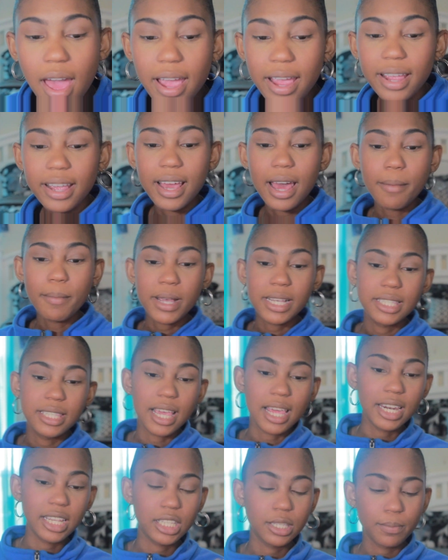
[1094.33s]
Alright, got my
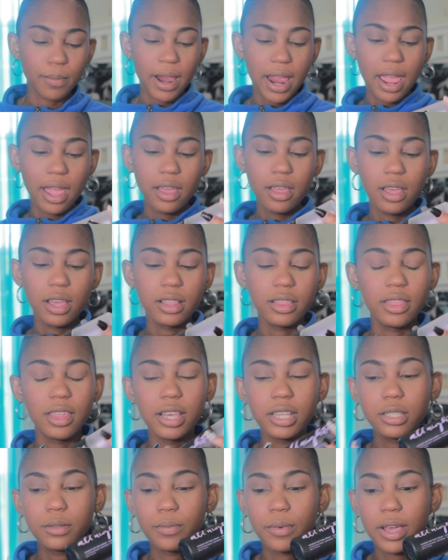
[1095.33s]
setting spray.
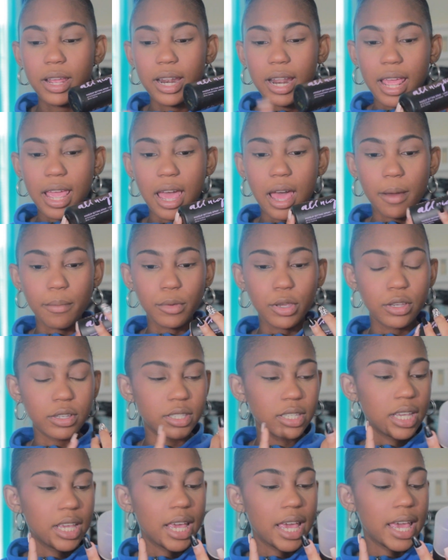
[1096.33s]
This one I'm
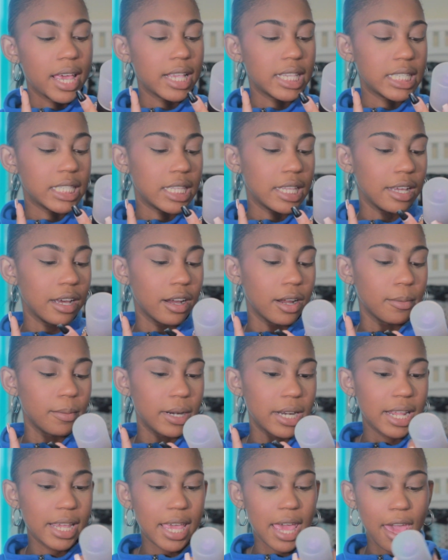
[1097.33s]
using is the
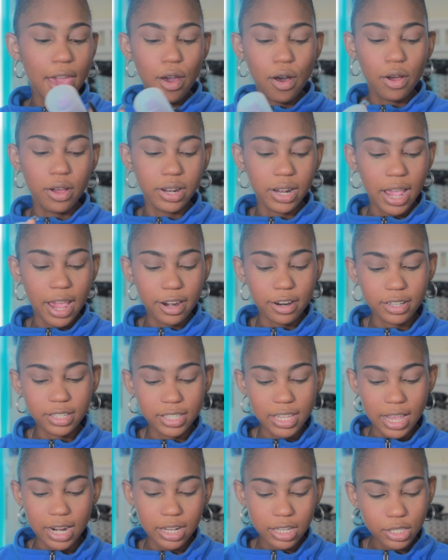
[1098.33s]
Urban Decay All Nighter
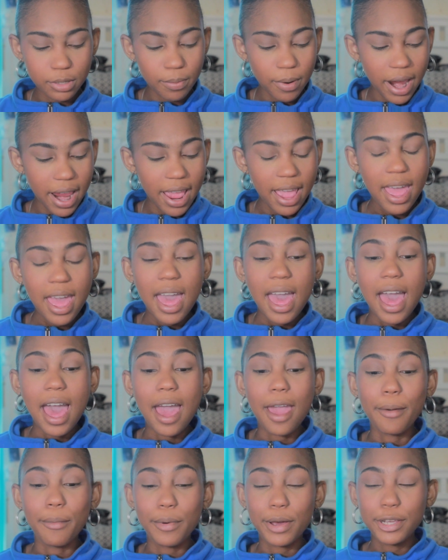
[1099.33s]
setting spray.
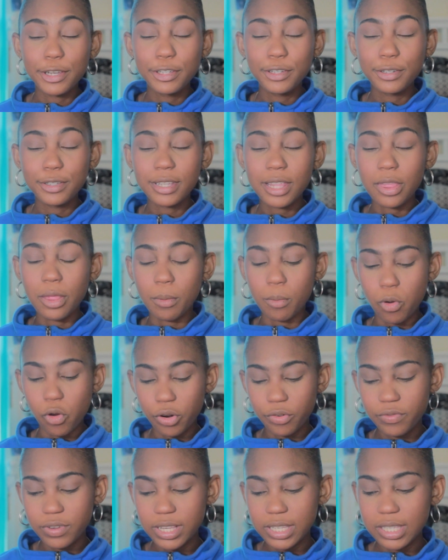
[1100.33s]
I was using the
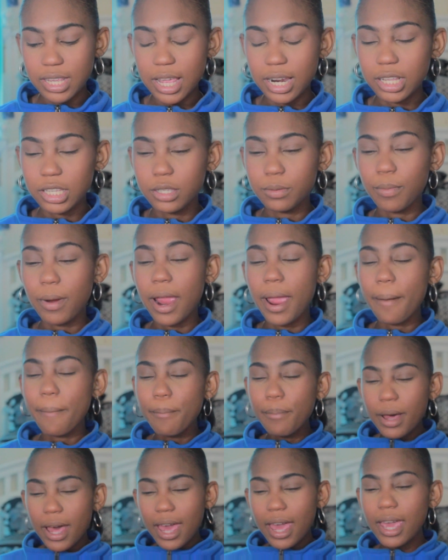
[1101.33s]
Morphe setting spray,
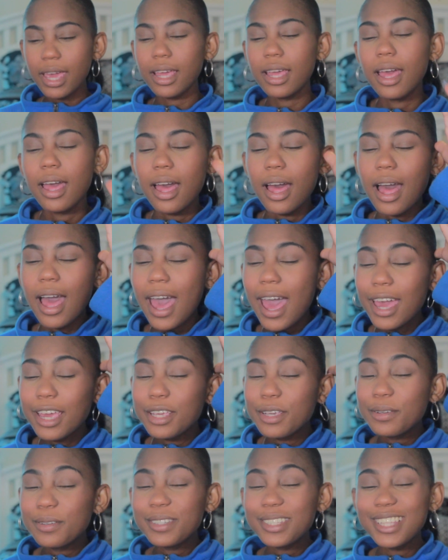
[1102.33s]
but I
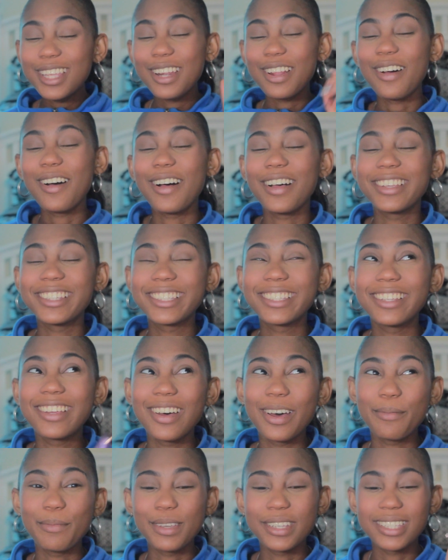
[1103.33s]
used it all, so
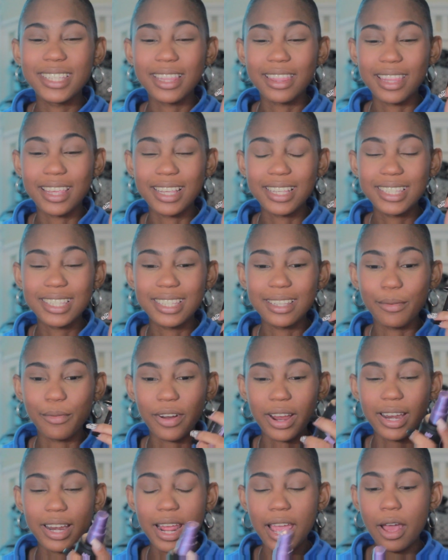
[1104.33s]
I'm using this
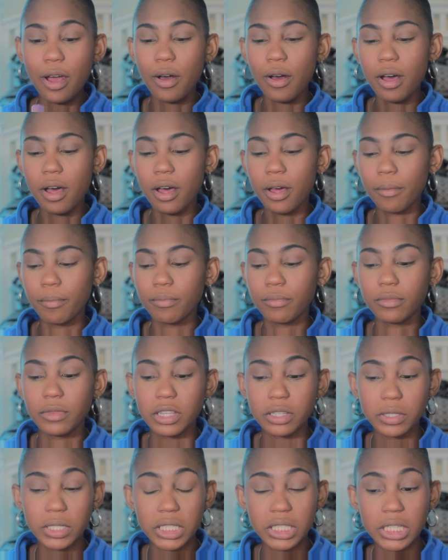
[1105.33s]
right now.
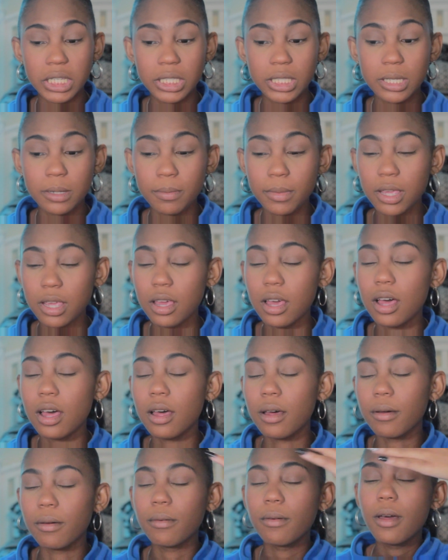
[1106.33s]
This was sent to me
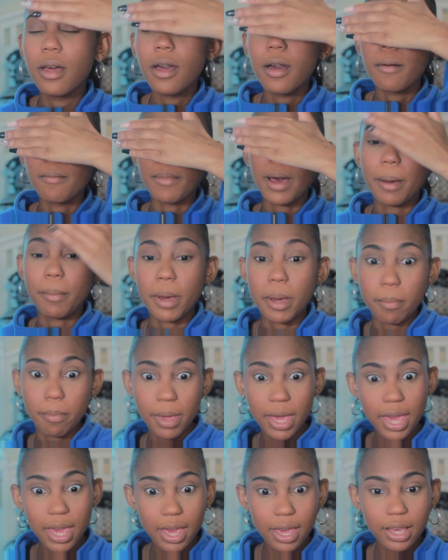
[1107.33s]
by my
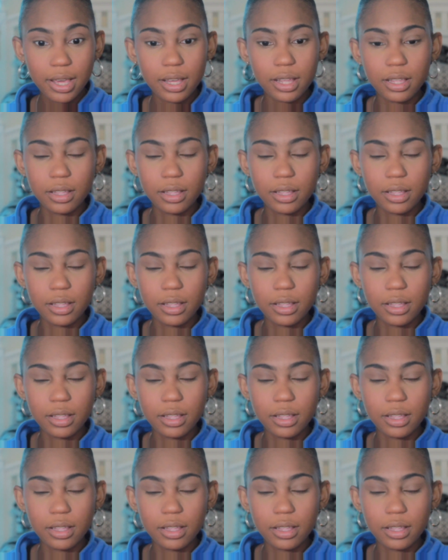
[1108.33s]
big